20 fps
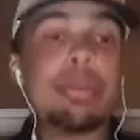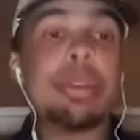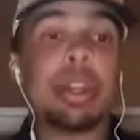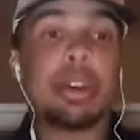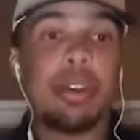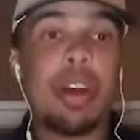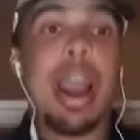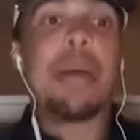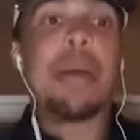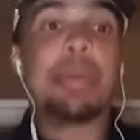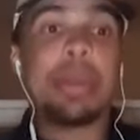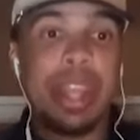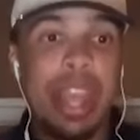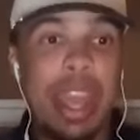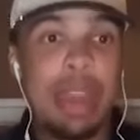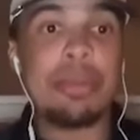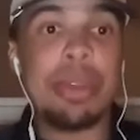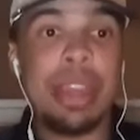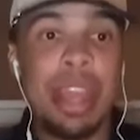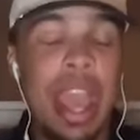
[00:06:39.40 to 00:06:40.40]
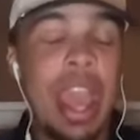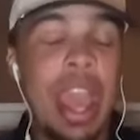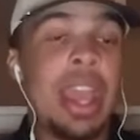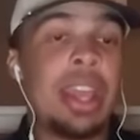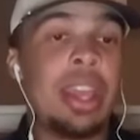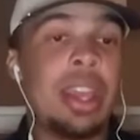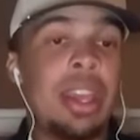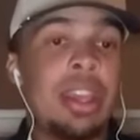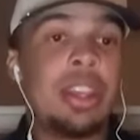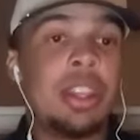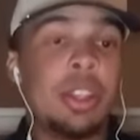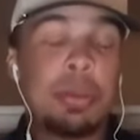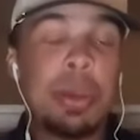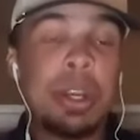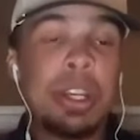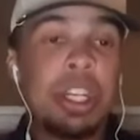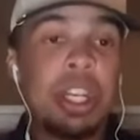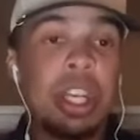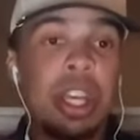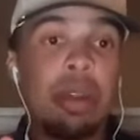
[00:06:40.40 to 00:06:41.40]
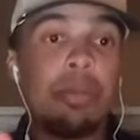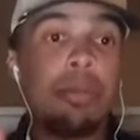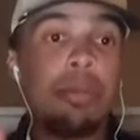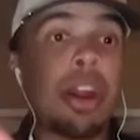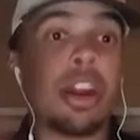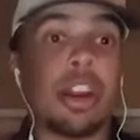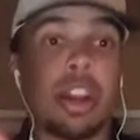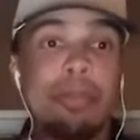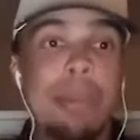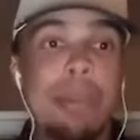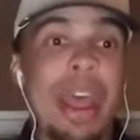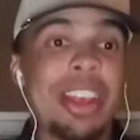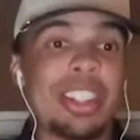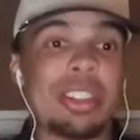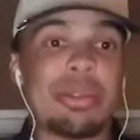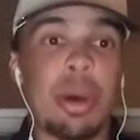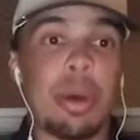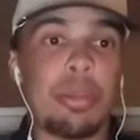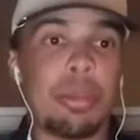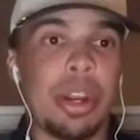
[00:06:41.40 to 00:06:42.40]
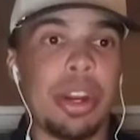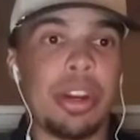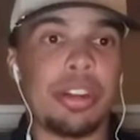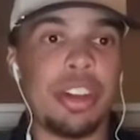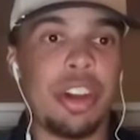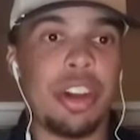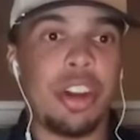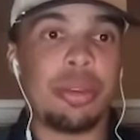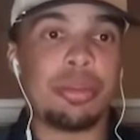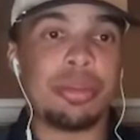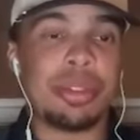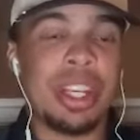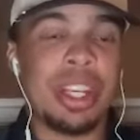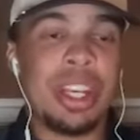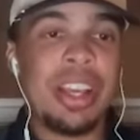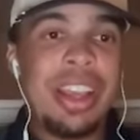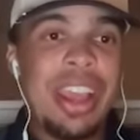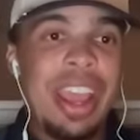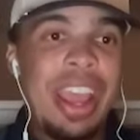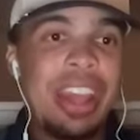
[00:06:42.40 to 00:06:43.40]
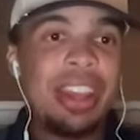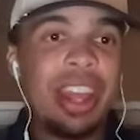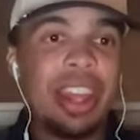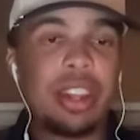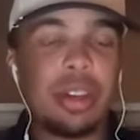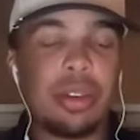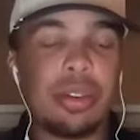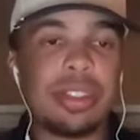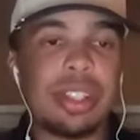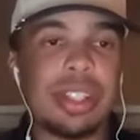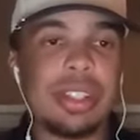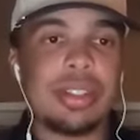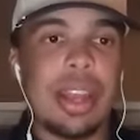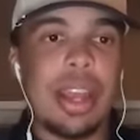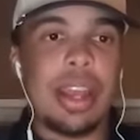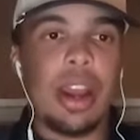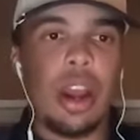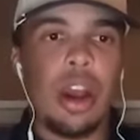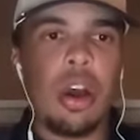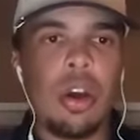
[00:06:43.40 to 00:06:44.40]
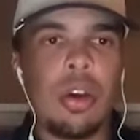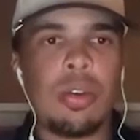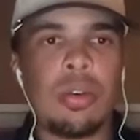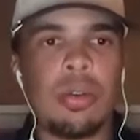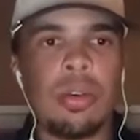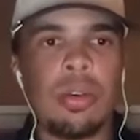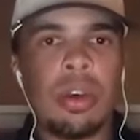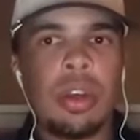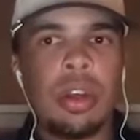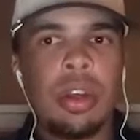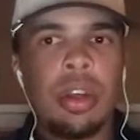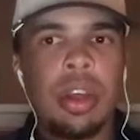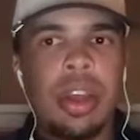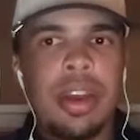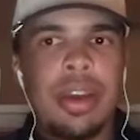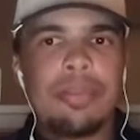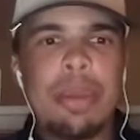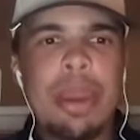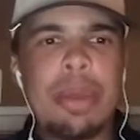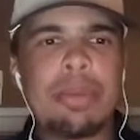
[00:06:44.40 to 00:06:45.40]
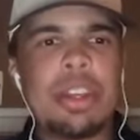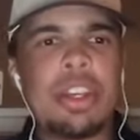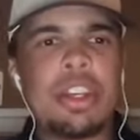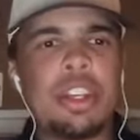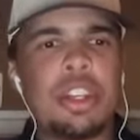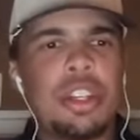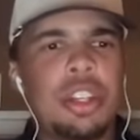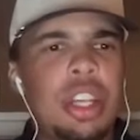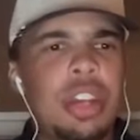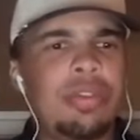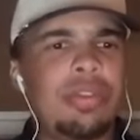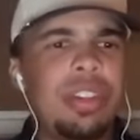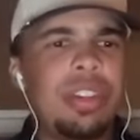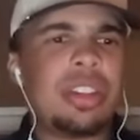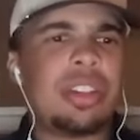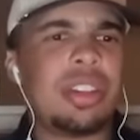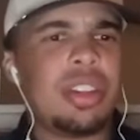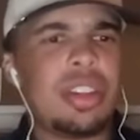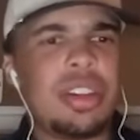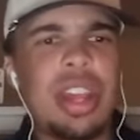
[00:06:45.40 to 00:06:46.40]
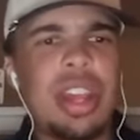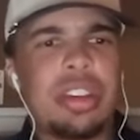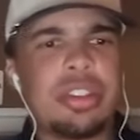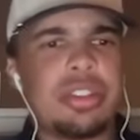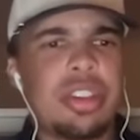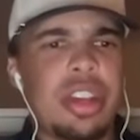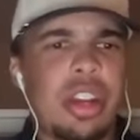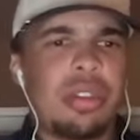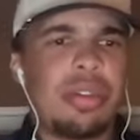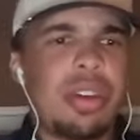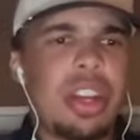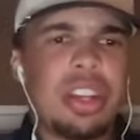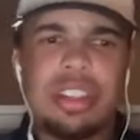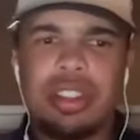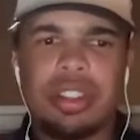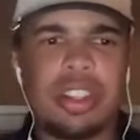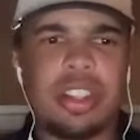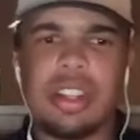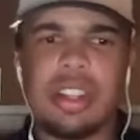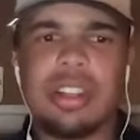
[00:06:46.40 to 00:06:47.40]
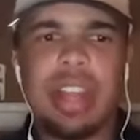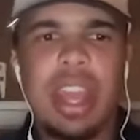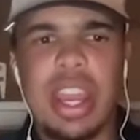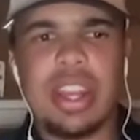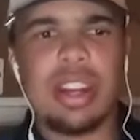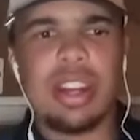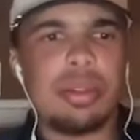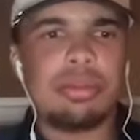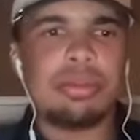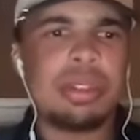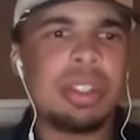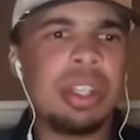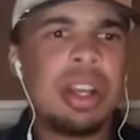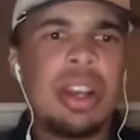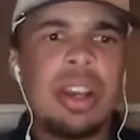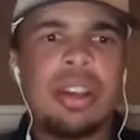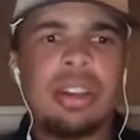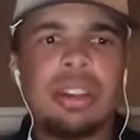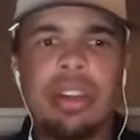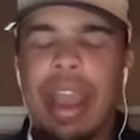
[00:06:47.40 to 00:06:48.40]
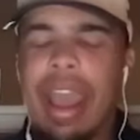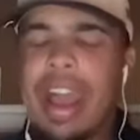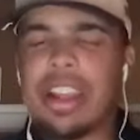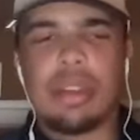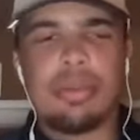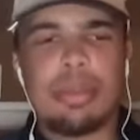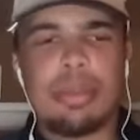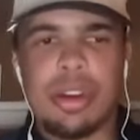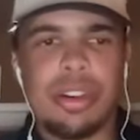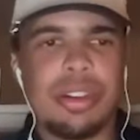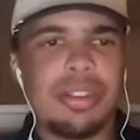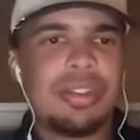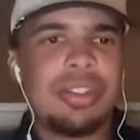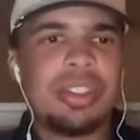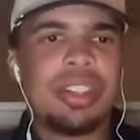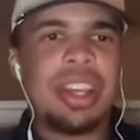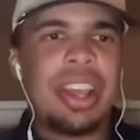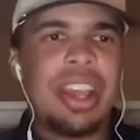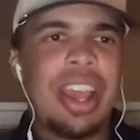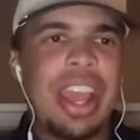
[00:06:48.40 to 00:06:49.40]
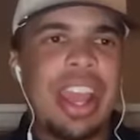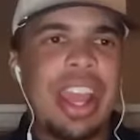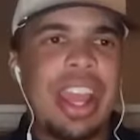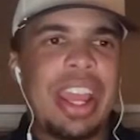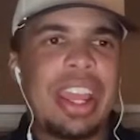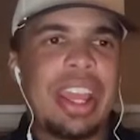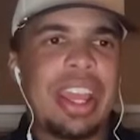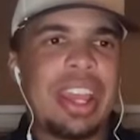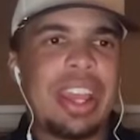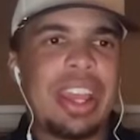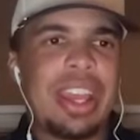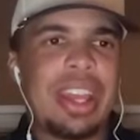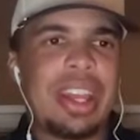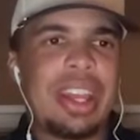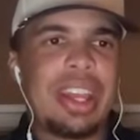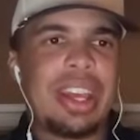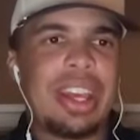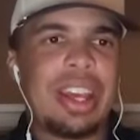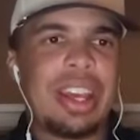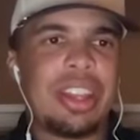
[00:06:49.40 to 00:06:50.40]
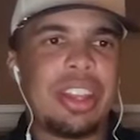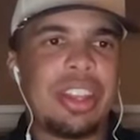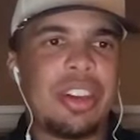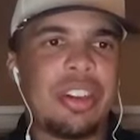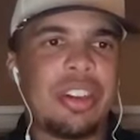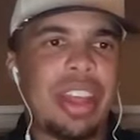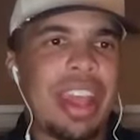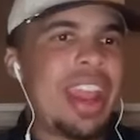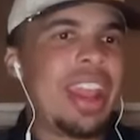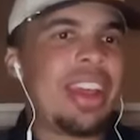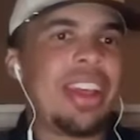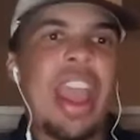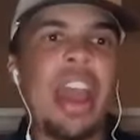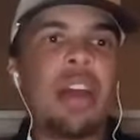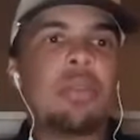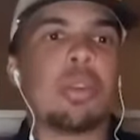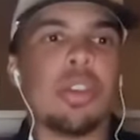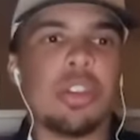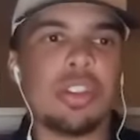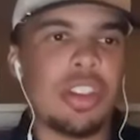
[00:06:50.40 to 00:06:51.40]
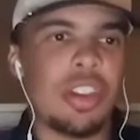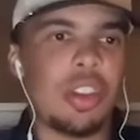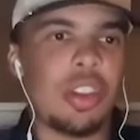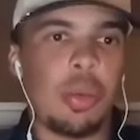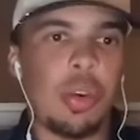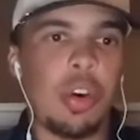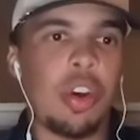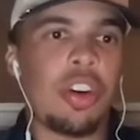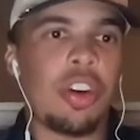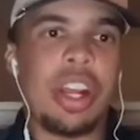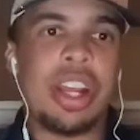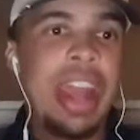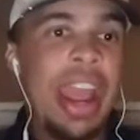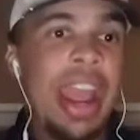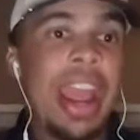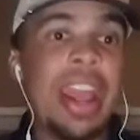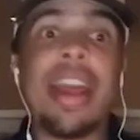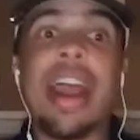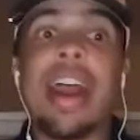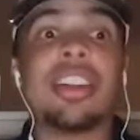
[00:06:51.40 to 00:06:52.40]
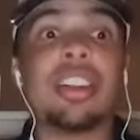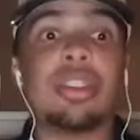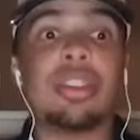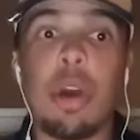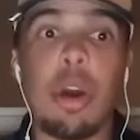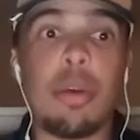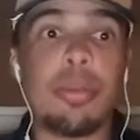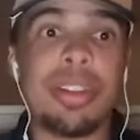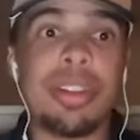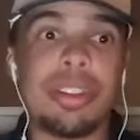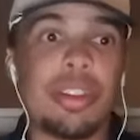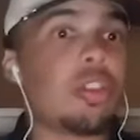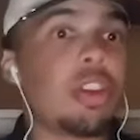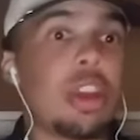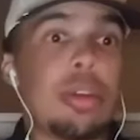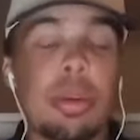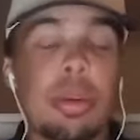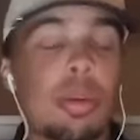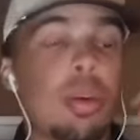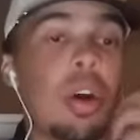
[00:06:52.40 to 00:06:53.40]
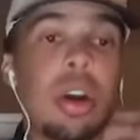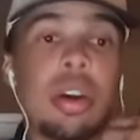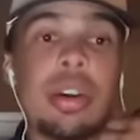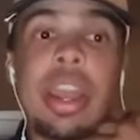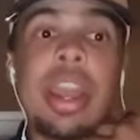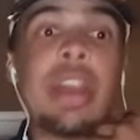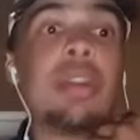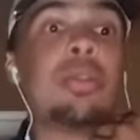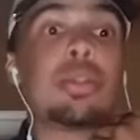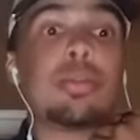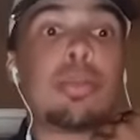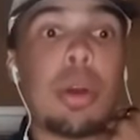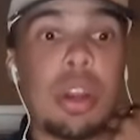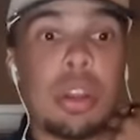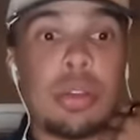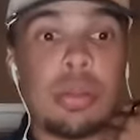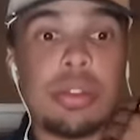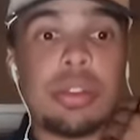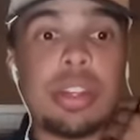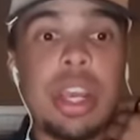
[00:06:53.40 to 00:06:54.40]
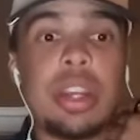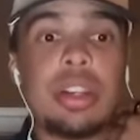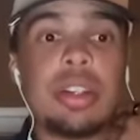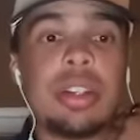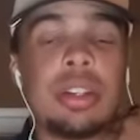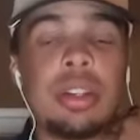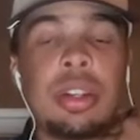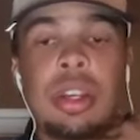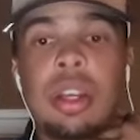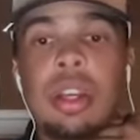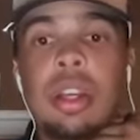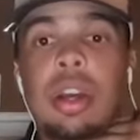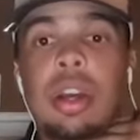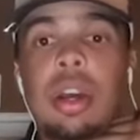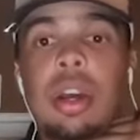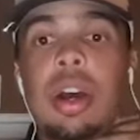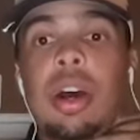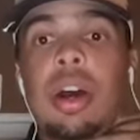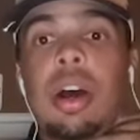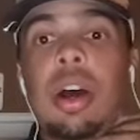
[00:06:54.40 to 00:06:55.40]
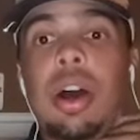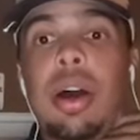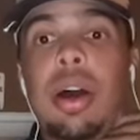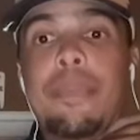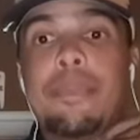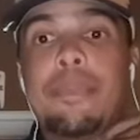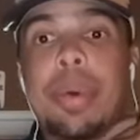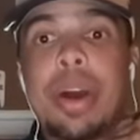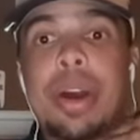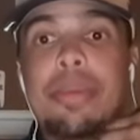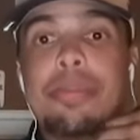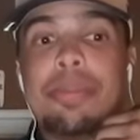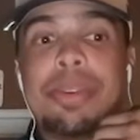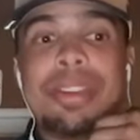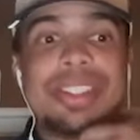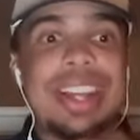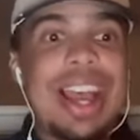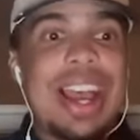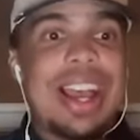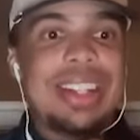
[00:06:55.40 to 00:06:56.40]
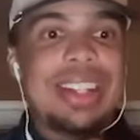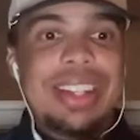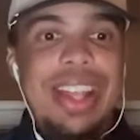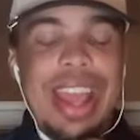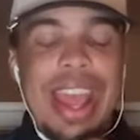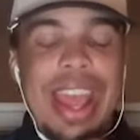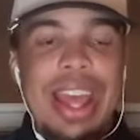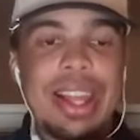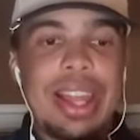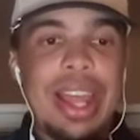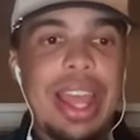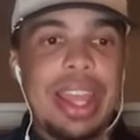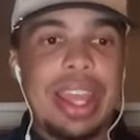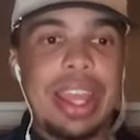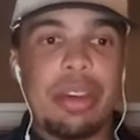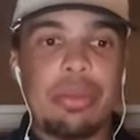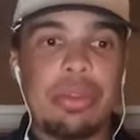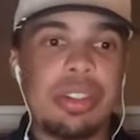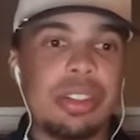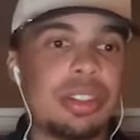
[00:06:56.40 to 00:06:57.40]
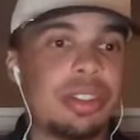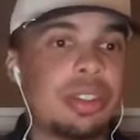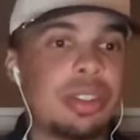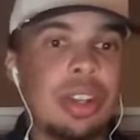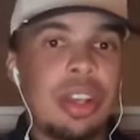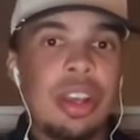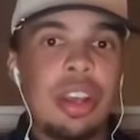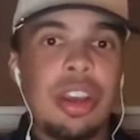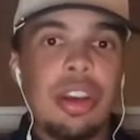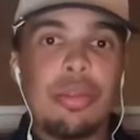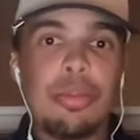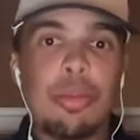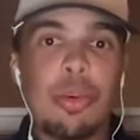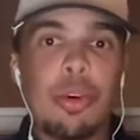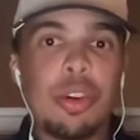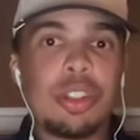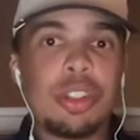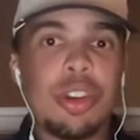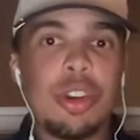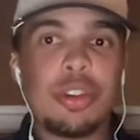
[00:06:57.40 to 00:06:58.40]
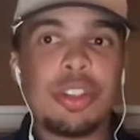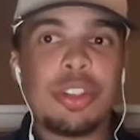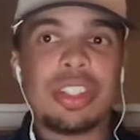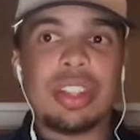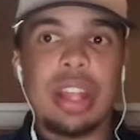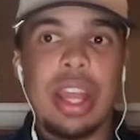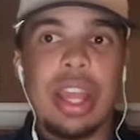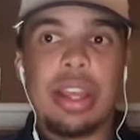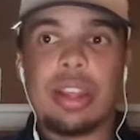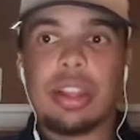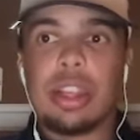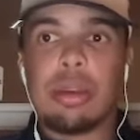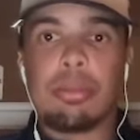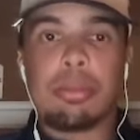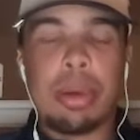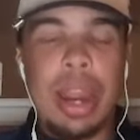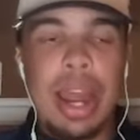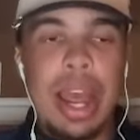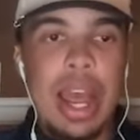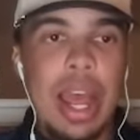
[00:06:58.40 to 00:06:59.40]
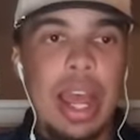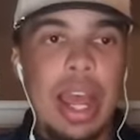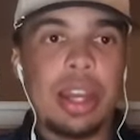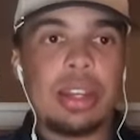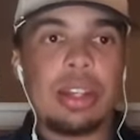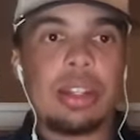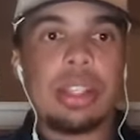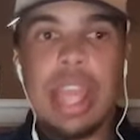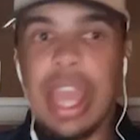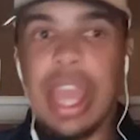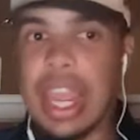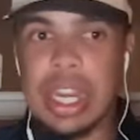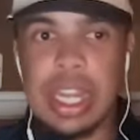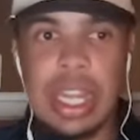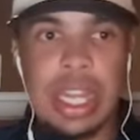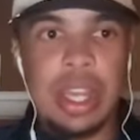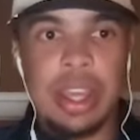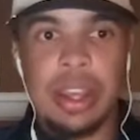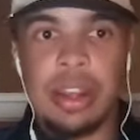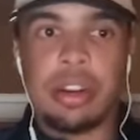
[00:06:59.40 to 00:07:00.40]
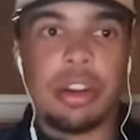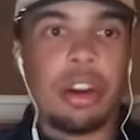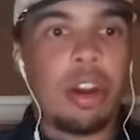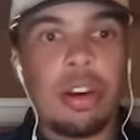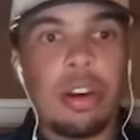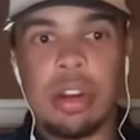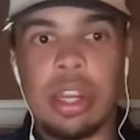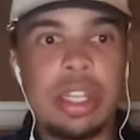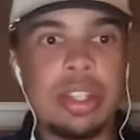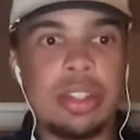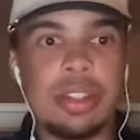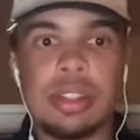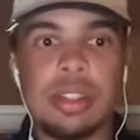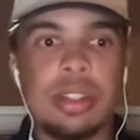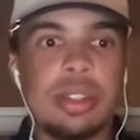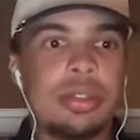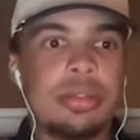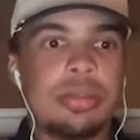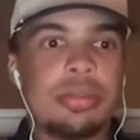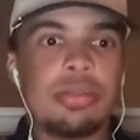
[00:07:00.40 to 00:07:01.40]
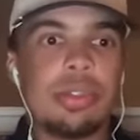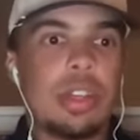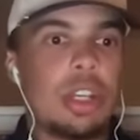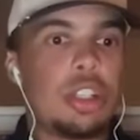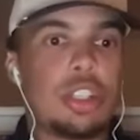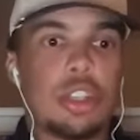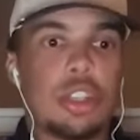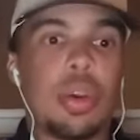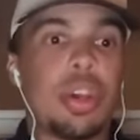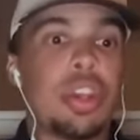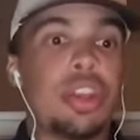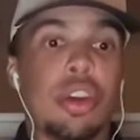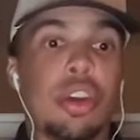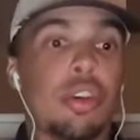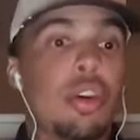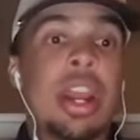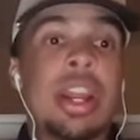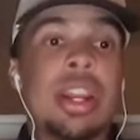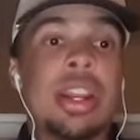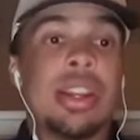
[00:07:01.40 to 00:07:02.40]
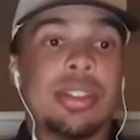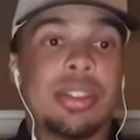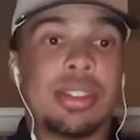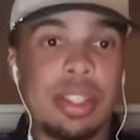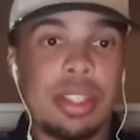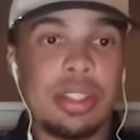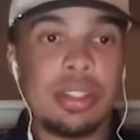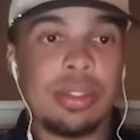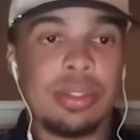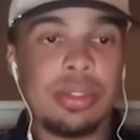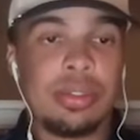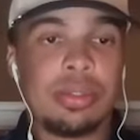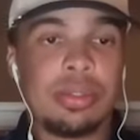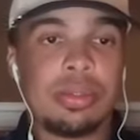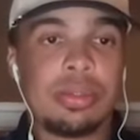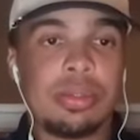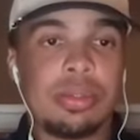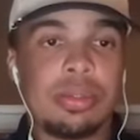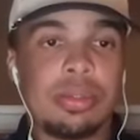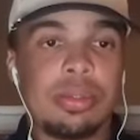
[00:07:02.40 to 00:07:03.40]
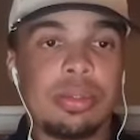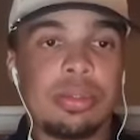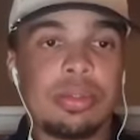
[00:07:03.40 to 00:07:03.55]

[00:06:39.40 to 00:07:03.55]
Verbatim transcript: of the crop of the NBA especially in American basketball player terms. And like there was this like, oh, maybe shift it to the next generation, to the Tatum's, the Halliburtons, and uh, you know the Ant Edwards of the world. And Ant had his moments. Don't get me wrong. Ant was a part of the rotation. Uh, but besides that, like it was more so just like LeBron, KD, and Curry just showing their greatness. Yeah,